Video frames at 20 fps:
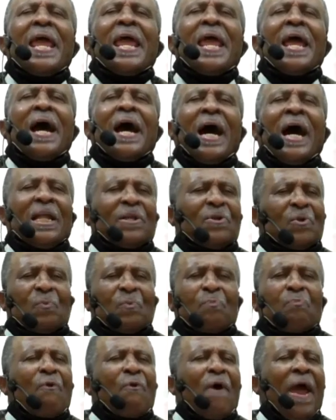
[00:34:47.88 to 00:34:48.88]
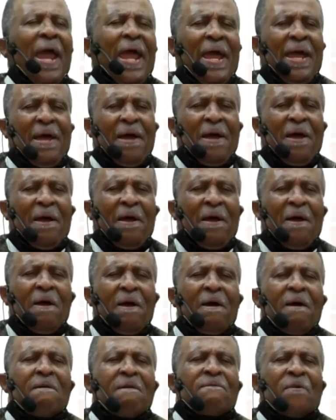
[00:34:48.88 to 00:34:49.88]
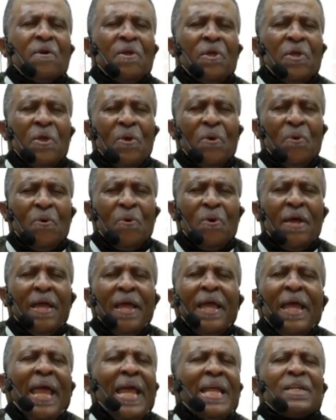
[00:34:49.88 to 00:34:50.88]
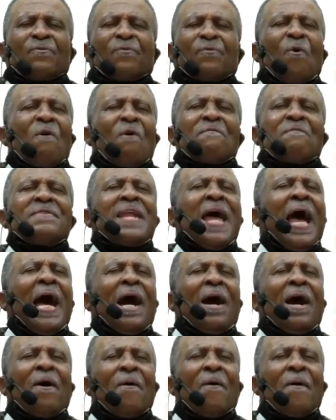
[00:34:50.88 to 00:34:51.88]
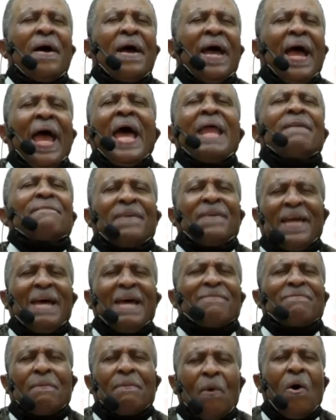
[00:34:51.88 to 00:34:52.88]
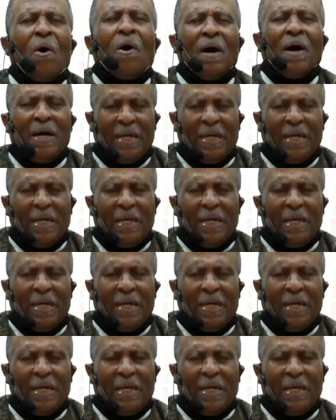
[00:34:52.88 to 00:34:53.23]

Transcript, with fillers: a little prayer for you, henceforth now and forevermore.